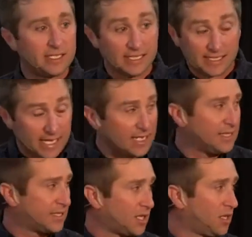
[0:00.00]
to set
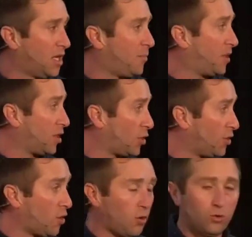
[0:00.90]
this all up and learn
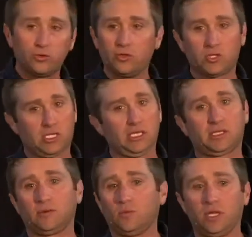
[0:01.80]
a whole new
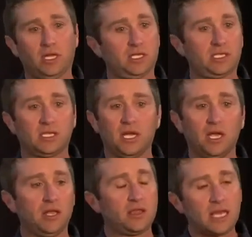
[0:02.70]
system with us,
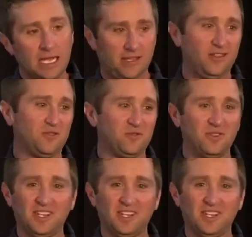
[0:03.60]
thank you.